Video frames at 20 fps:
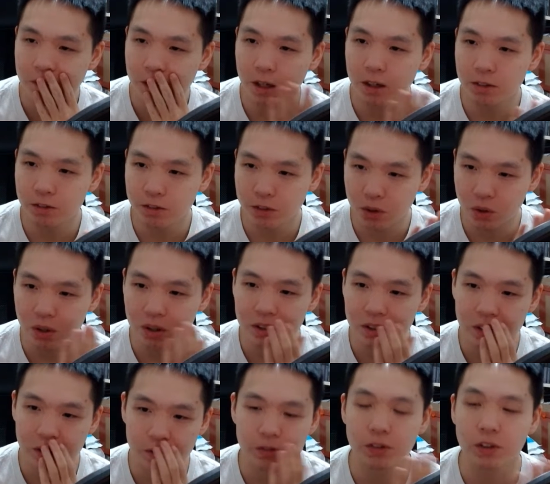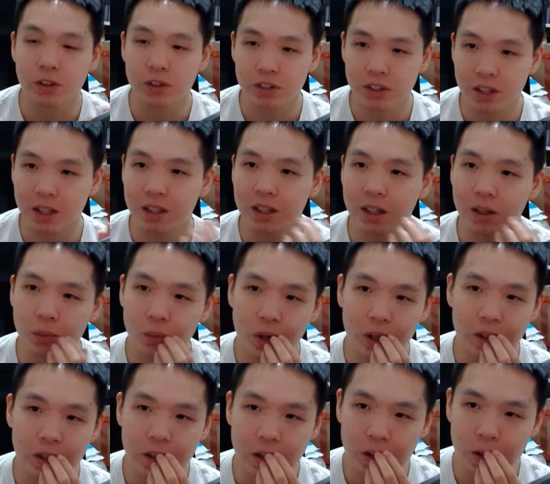of course, the first thing they want
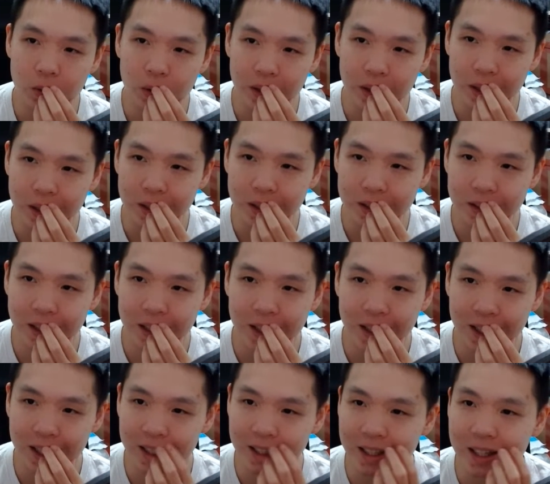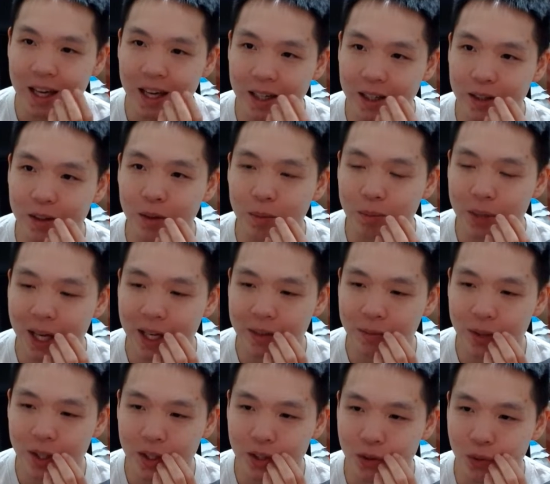to know is uh, getting the
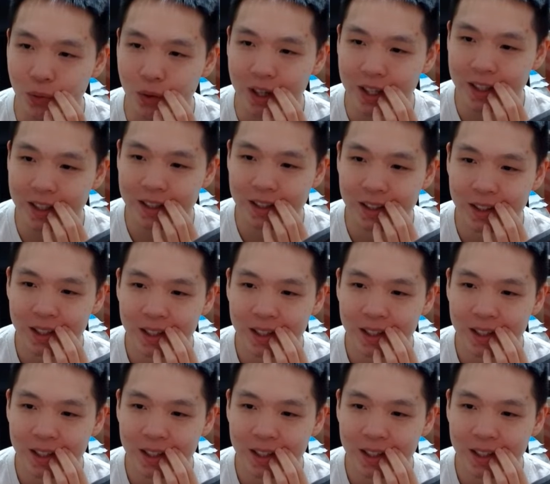payment right.